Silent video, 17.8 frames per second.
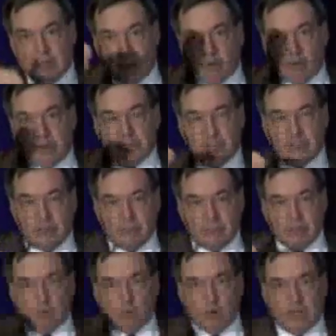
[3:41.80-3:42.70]
areas in the
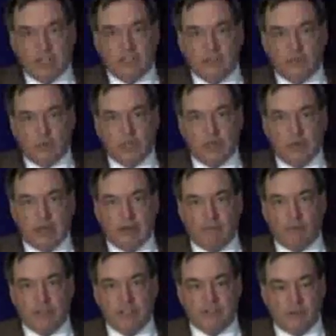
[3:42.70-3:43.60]
Midwest where you
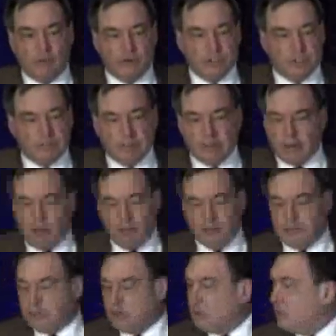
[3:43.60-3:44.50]
have resources, but
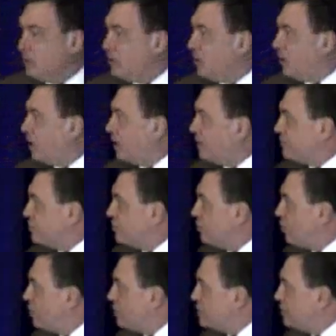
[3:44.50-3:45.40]
also
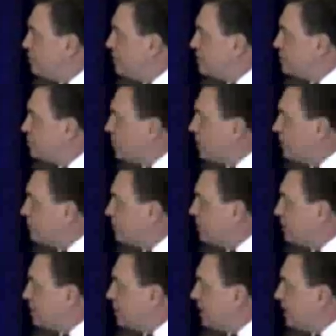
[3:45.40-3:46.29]
offshore. As I mentioned, off
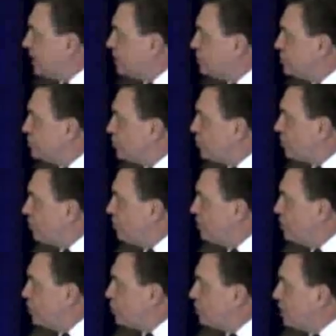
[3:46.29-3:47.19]
the Atlantic shore,
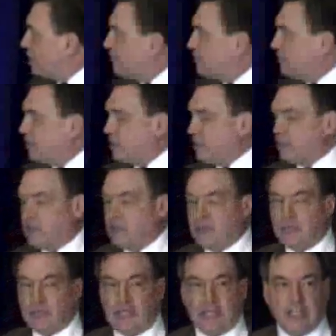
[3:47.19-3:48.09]
we have the
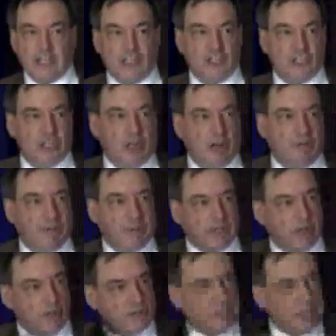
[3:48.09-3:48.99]
Atlantic shelf
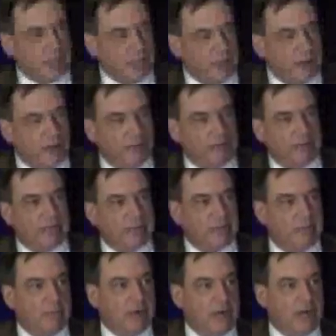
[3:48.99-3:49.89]
that goes out
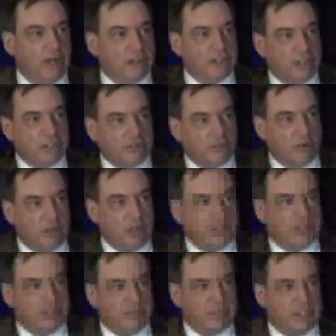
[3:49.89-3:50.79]
150 miles and it's
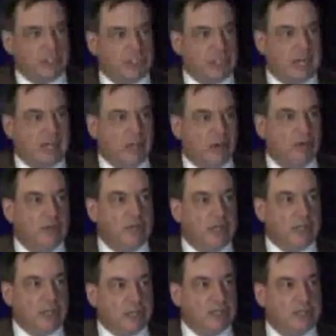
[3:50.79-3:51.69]
relatively shallow.
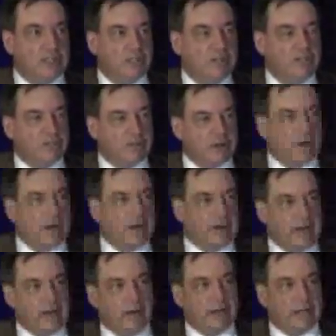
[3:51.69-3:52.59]
You need to figure
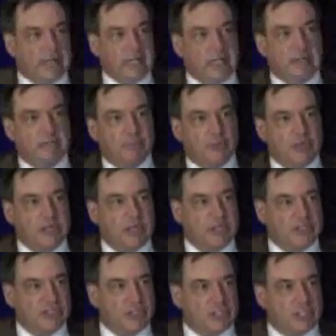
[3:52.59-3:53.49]
out how to, again, put in
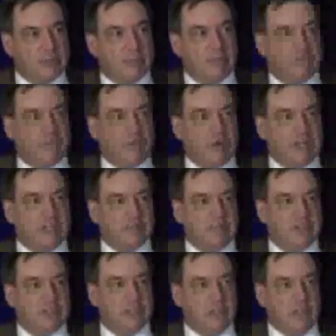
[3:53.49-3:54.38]
a system of
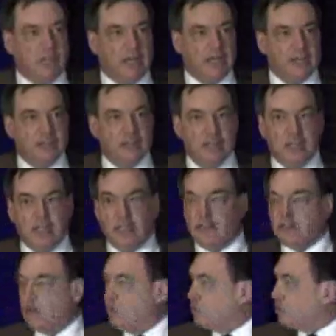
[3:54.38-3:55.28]
transmission lines
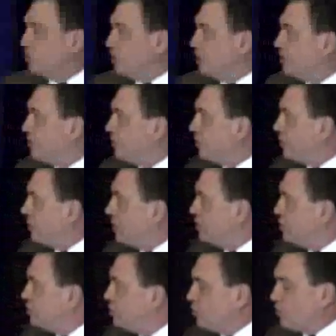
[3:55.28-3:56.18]
that will deliver it
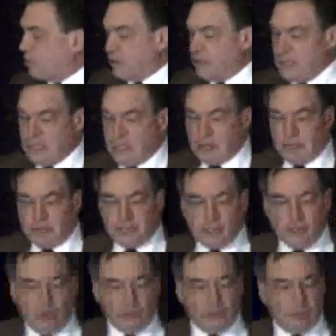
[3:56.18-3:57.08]
onshore.
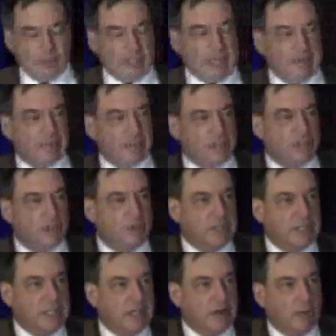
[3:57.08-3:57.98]
But you ultimately have to
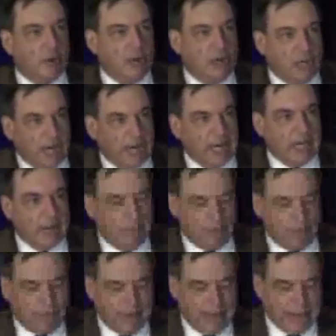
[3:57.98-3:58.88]
do it in a
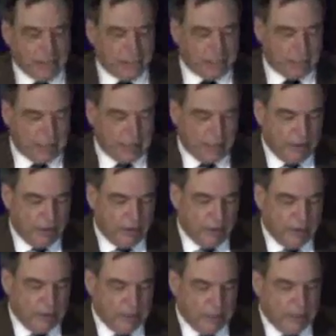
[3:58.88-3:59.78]
reliable fashion. Now,
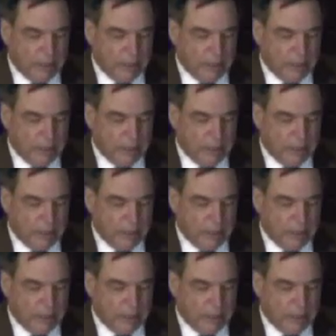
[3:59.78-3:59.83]
here,